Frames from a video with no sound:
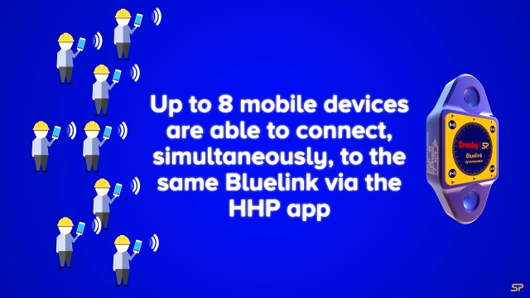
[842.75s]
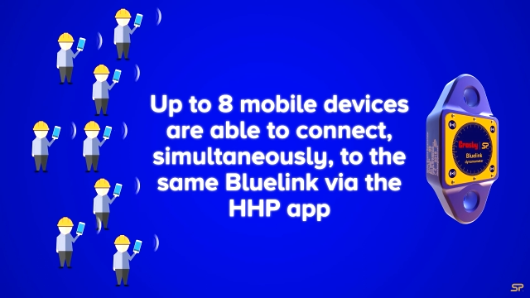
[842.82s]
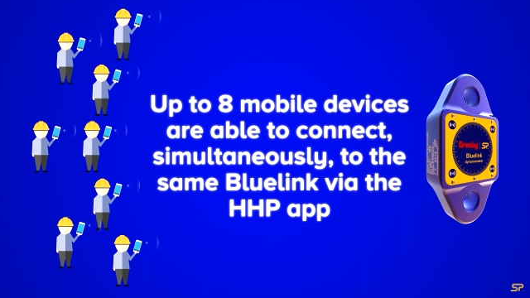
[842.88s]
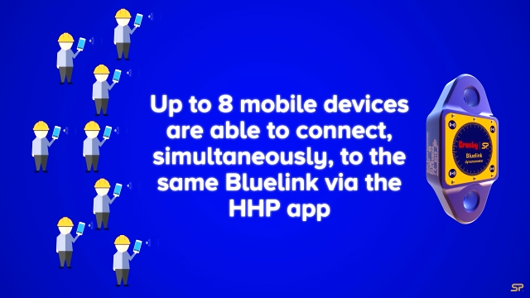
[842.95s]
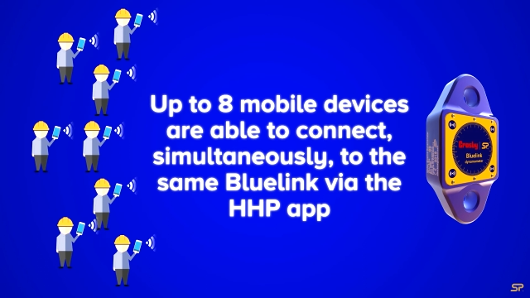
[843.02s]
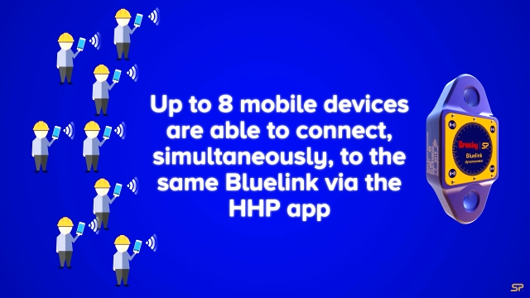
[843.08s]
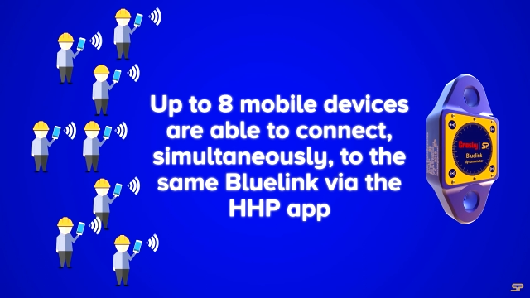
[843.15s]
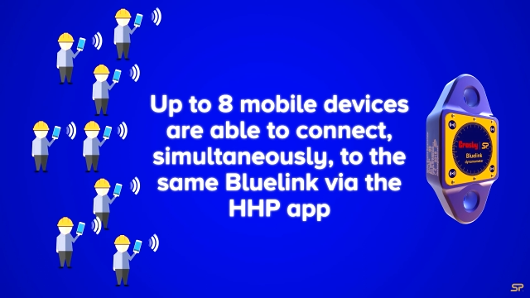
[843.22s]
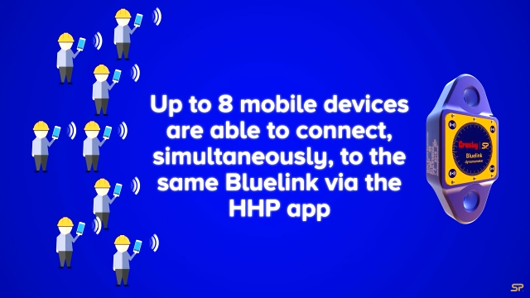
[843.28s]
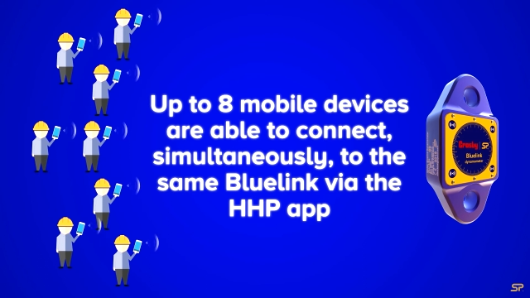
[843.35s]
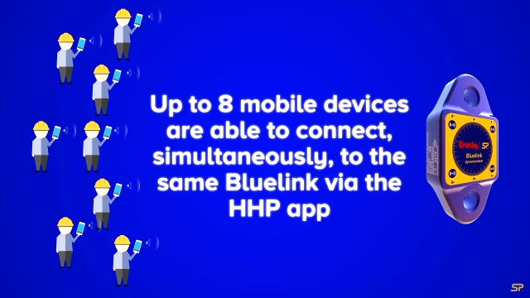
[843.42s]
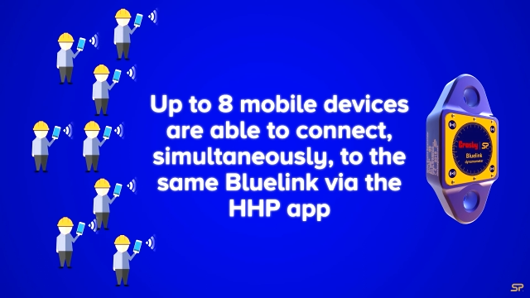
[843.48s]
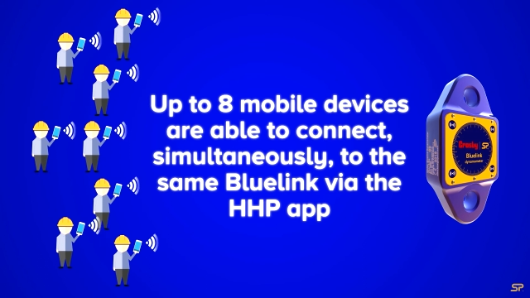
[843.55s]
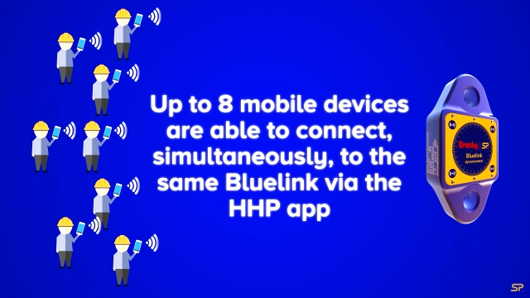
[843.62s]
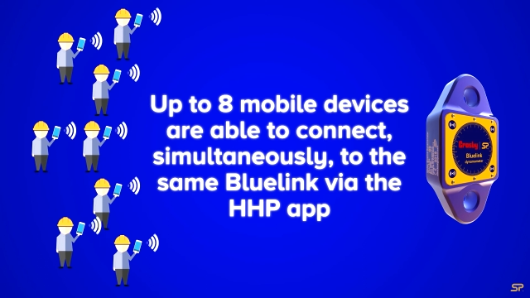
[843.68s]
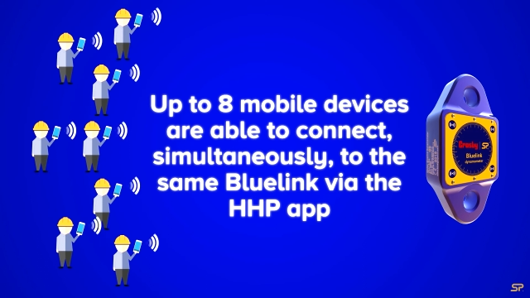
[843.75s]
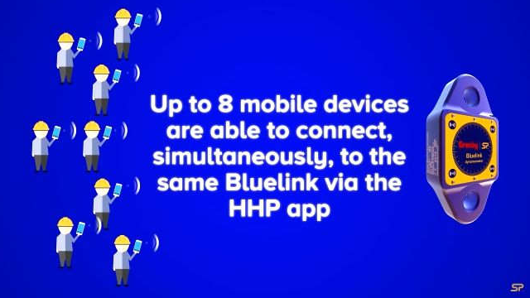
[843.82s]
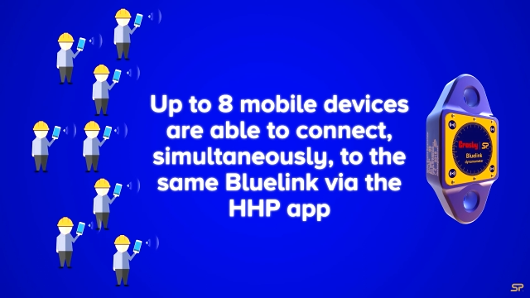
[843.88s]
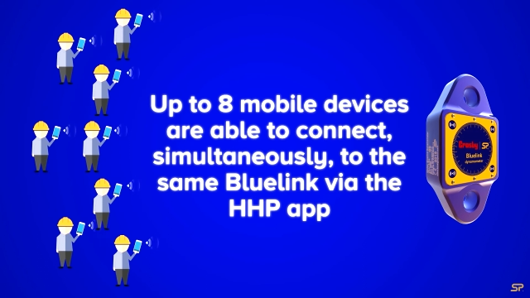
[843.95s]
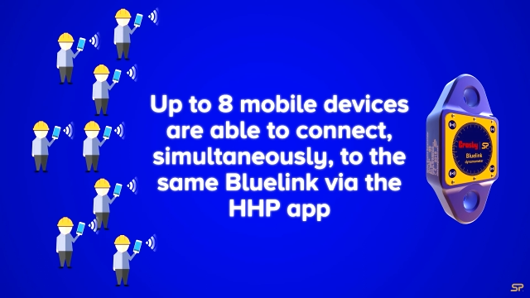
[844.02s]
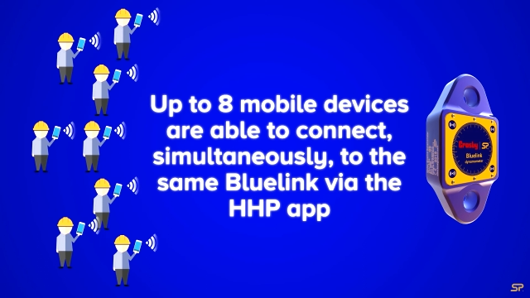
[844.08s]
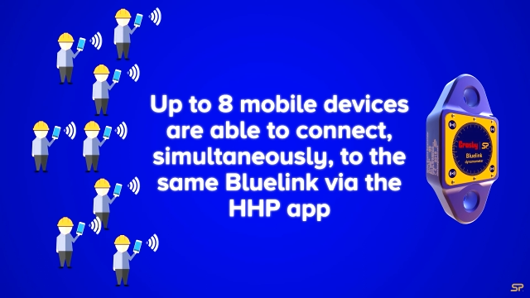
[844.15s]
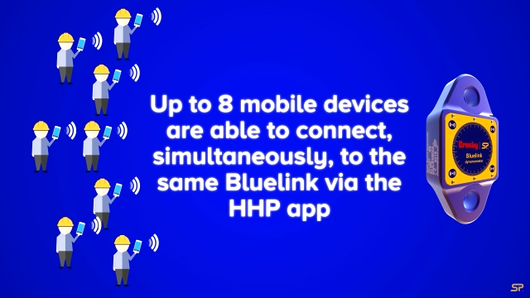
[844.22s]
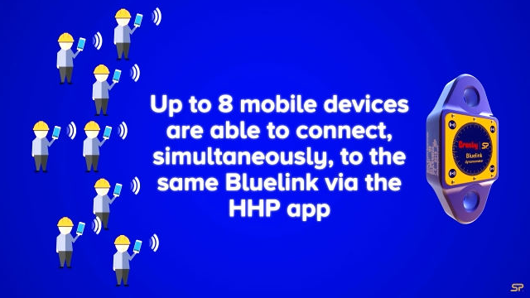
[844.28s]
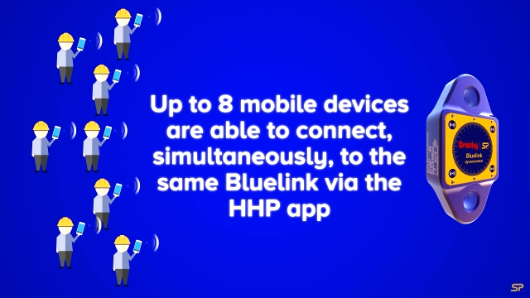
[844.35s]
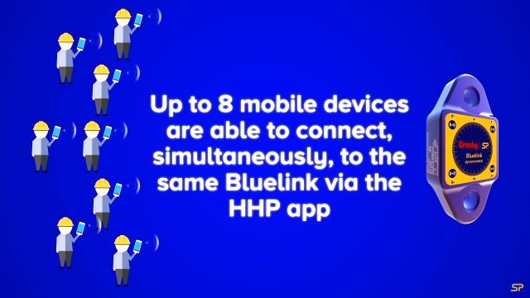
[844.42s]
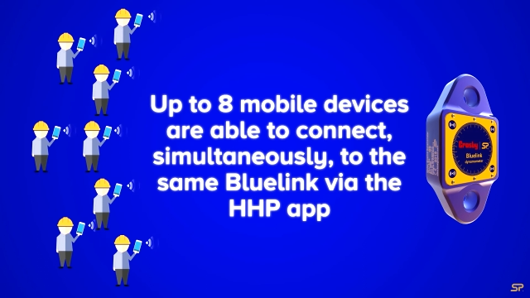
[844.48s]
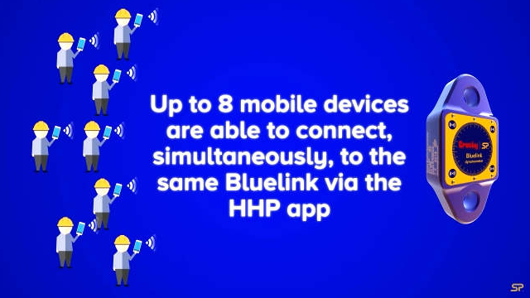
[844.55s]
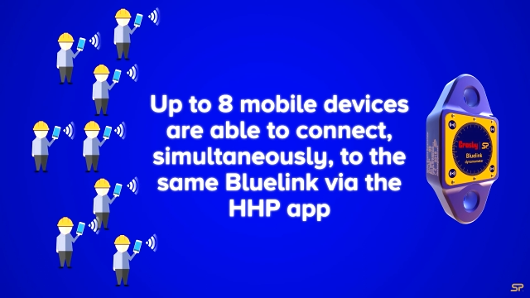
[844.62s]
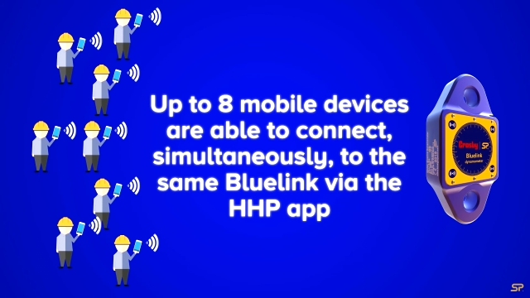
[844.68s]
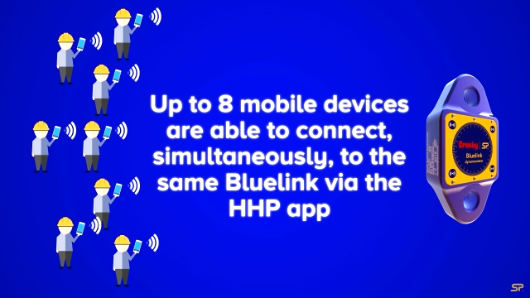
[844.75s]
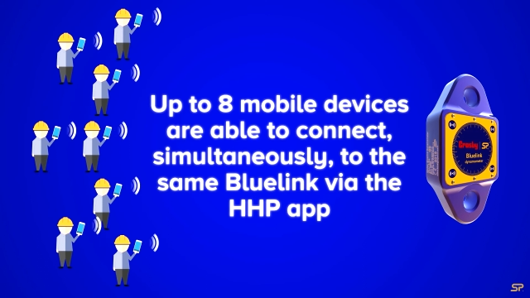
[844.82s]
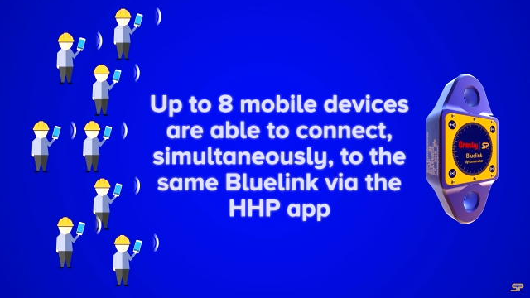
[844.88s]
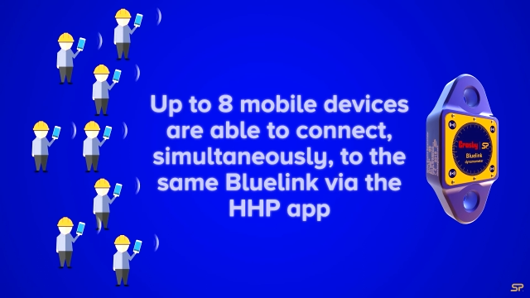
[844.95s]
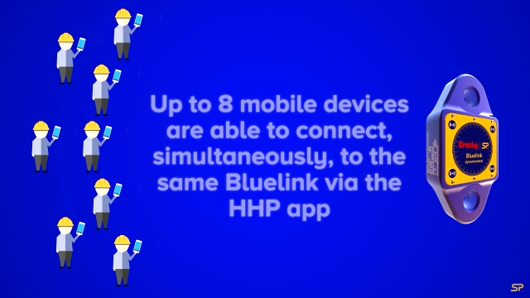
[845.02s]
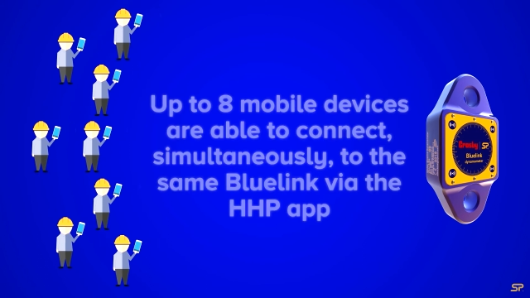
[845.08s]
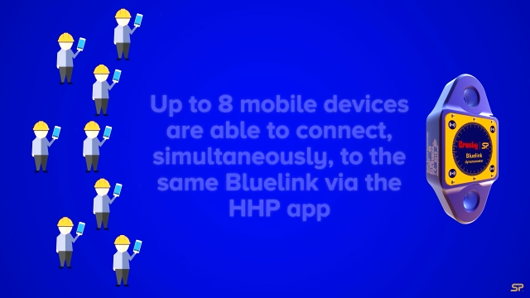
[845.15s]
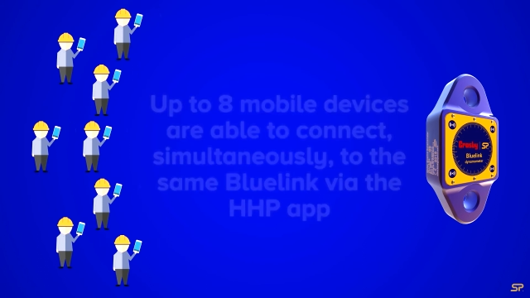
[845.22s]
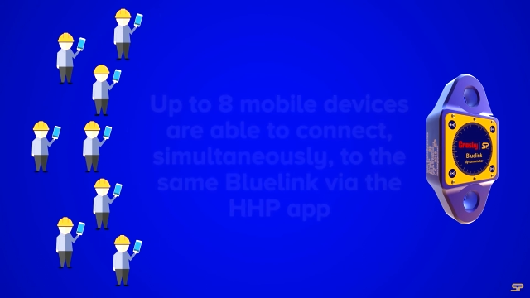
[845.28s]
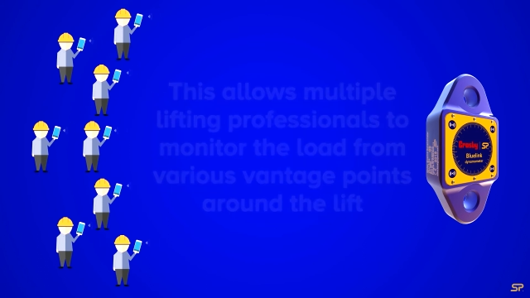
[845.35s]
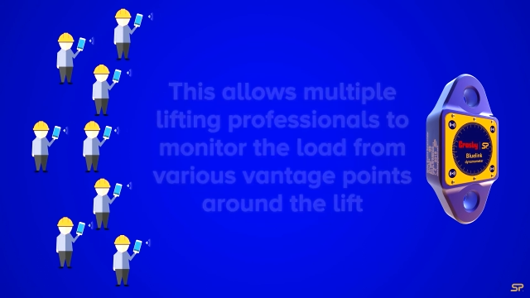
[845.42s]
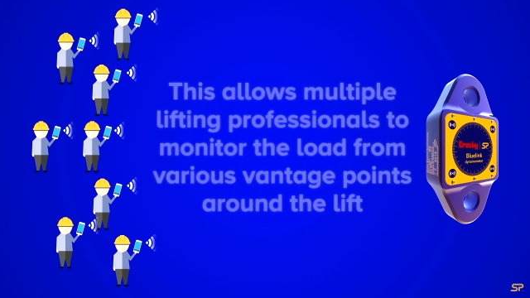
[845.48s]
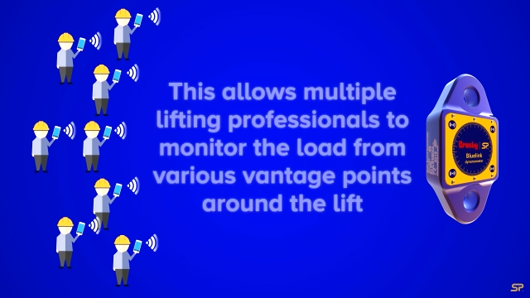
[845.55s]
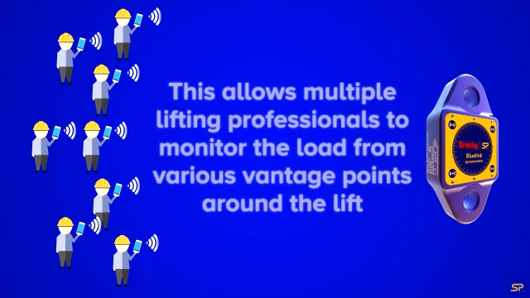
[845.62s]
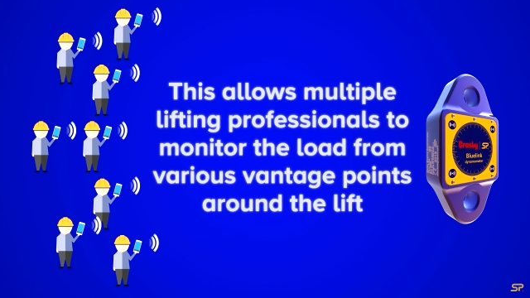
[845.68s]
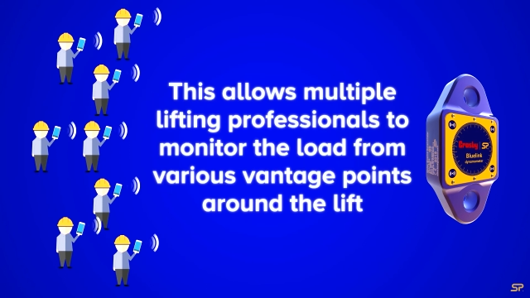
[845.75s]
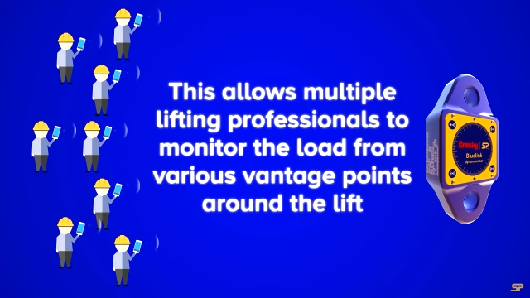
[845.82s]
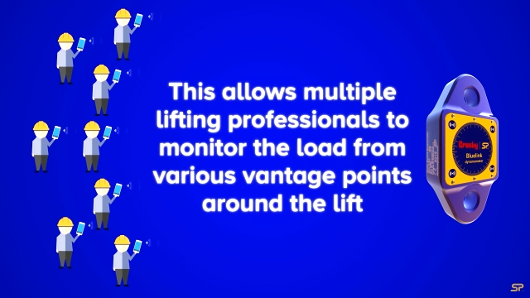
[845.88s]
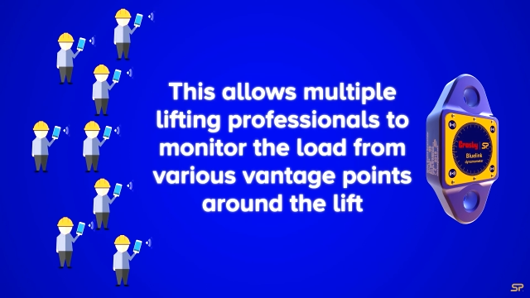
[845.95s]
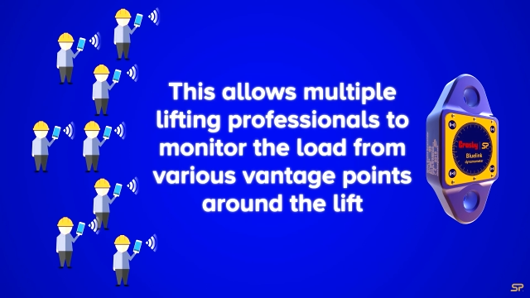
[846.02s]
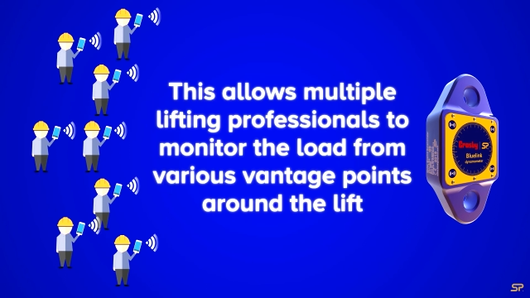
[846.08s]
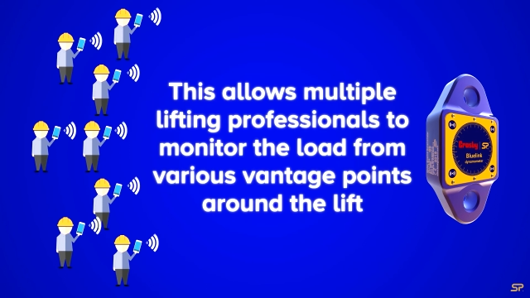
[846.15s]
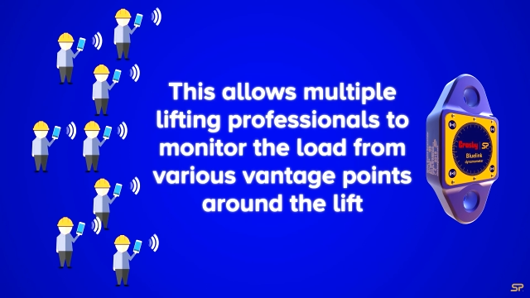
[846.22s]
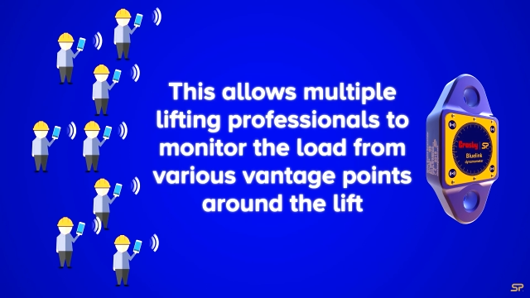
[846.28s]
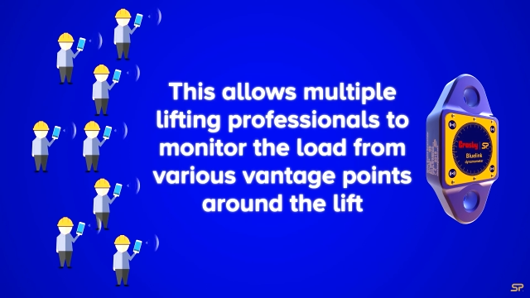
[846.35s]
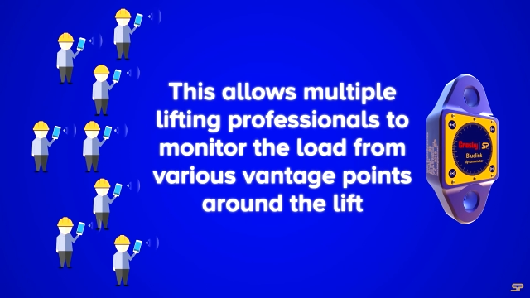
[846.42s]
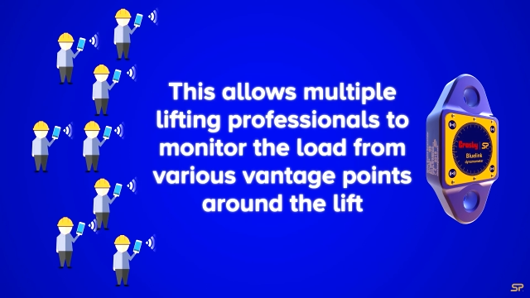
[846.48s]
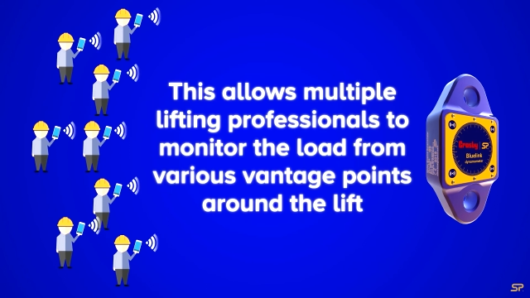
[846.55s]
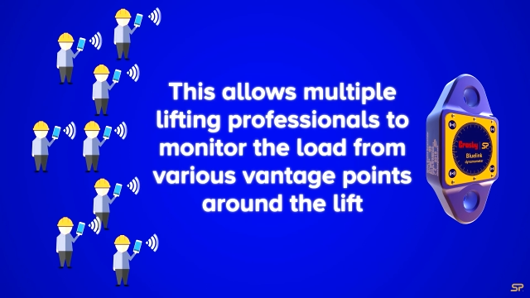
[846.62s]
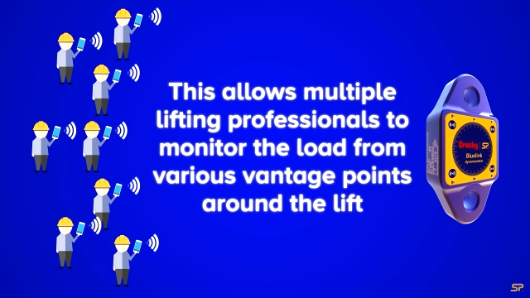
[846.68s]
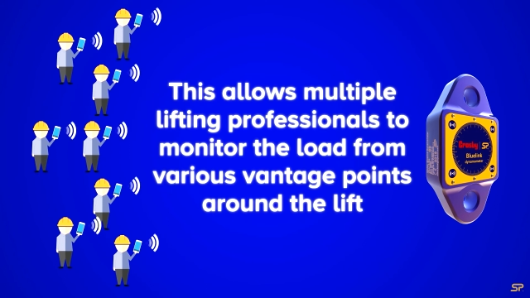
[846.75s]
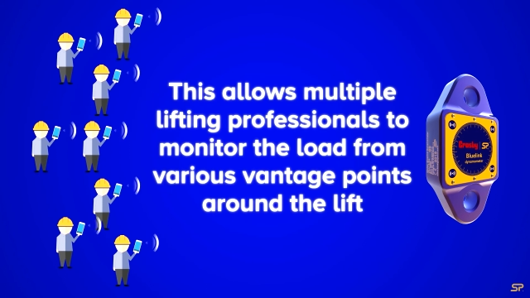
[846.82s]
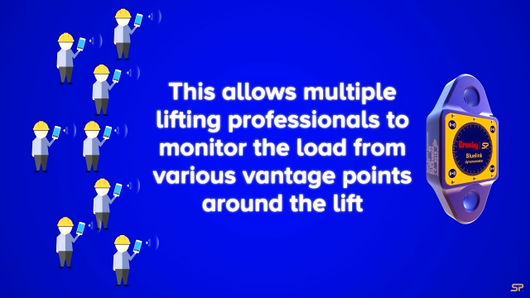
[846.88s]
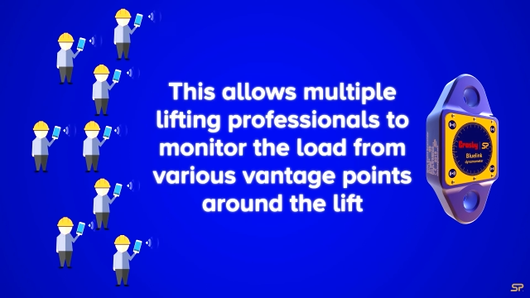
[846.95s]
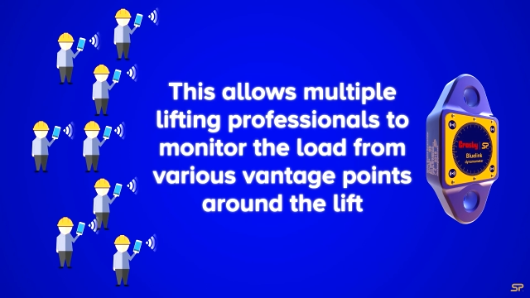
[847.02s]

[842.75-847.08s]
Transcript: No face is visible, so there are no lips to read.